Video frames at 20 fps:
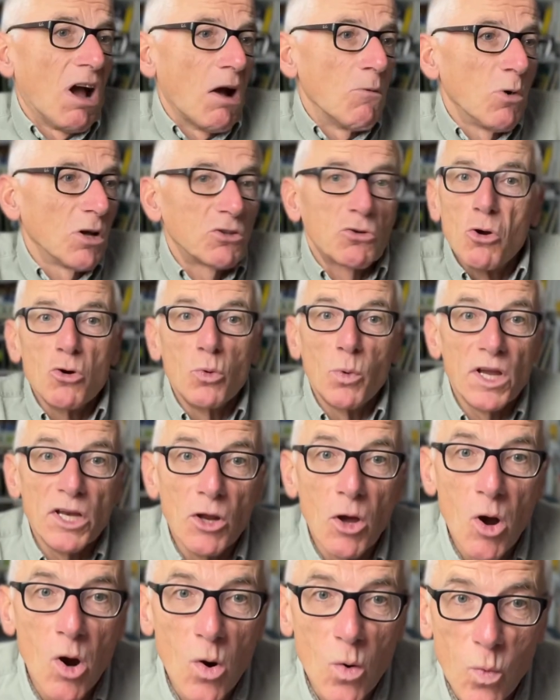What could we
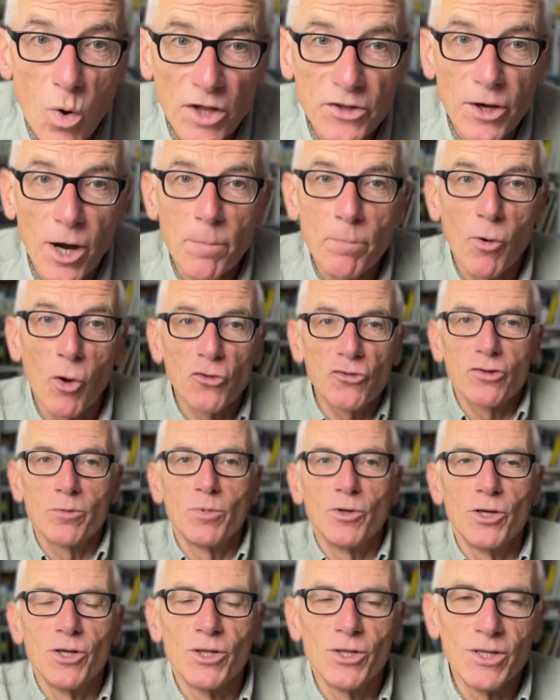do? What are
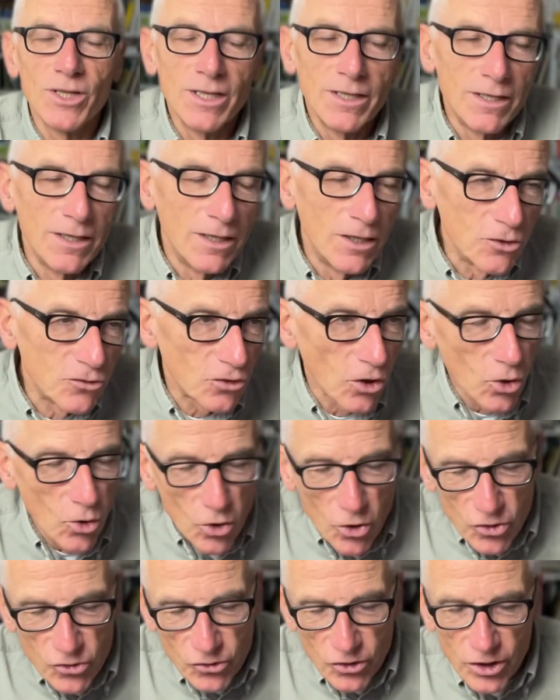possible
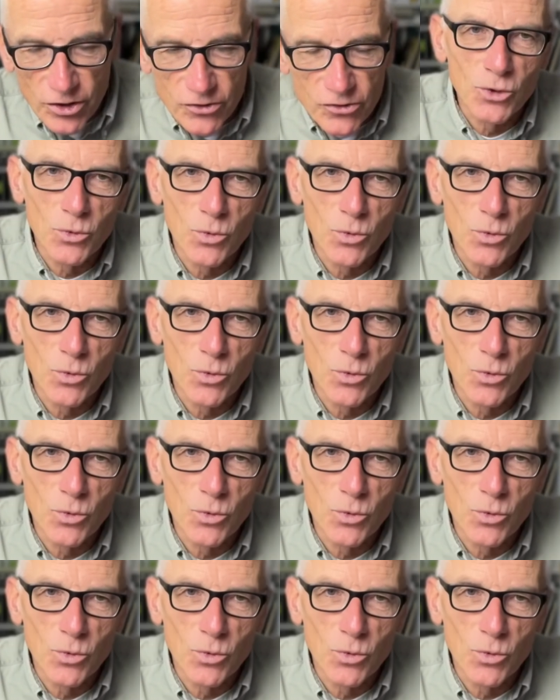solutions to